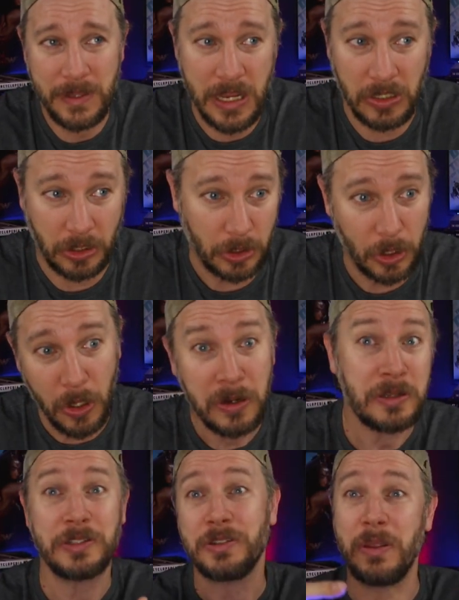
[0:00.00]
it
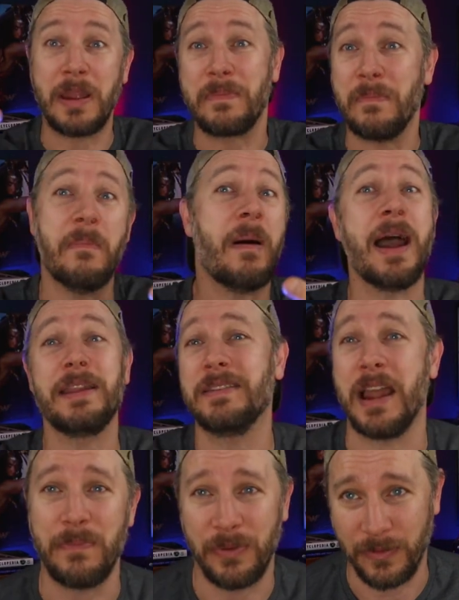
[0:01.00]
looks like my
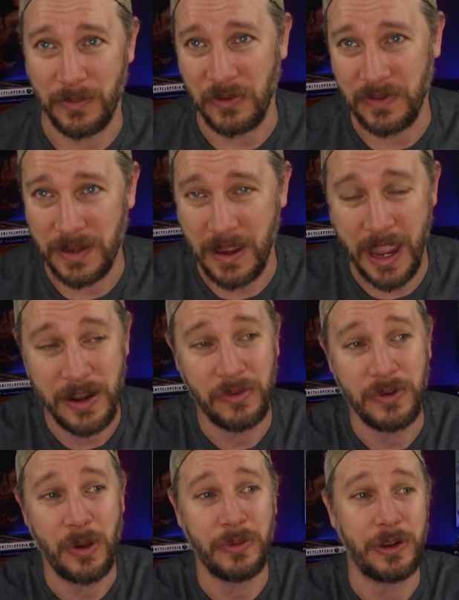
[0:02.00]
type of movie. I
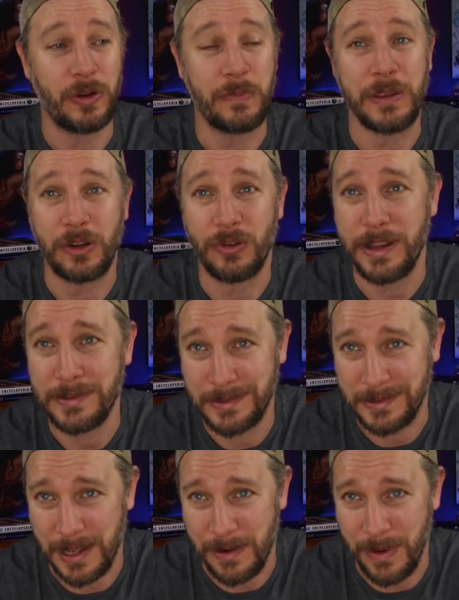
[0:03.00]
don't know that it'll be great
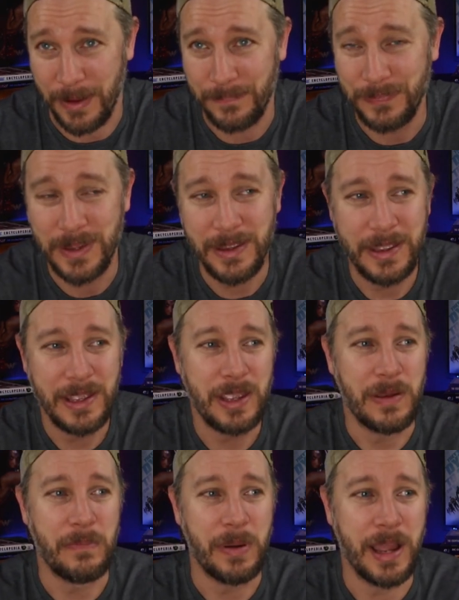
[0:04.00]
cinema,
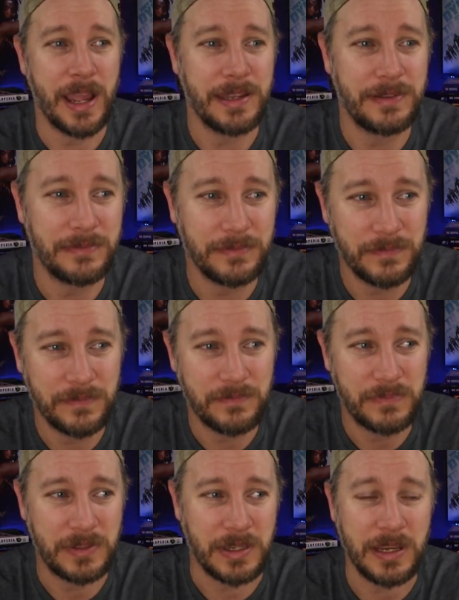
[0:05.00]
but
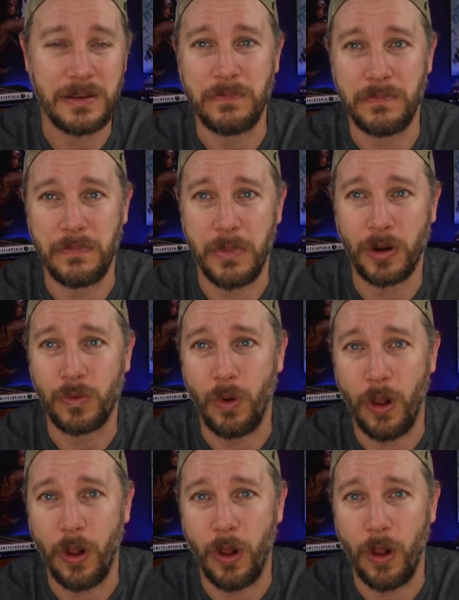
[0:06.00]
seeing Mark